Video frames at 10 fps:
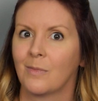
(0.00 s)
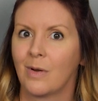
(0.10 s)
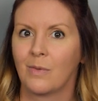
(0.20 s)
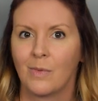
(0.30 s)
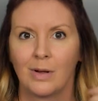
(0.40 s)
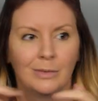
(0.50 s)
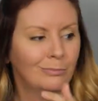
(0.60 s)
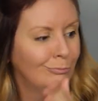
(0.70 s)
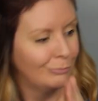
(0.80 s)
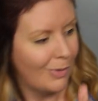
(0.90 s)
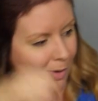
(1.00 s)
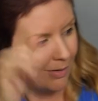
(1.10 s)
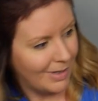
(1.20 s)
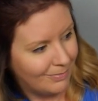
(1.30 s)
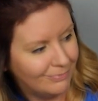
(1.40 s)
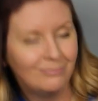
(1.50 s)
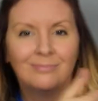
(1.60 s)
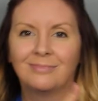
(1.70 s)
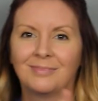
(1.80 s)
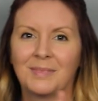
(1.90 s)
Today I want to show how to play the
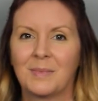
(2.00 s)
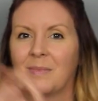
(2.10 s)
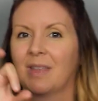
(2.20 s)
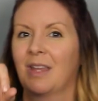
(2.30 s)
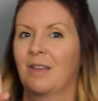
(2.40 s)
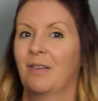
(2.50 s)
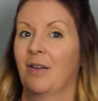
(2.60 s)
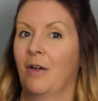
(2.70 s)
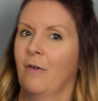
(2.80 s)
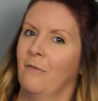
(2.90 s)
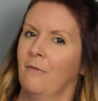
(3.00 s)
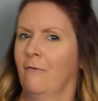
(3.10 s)
game Funkoverse.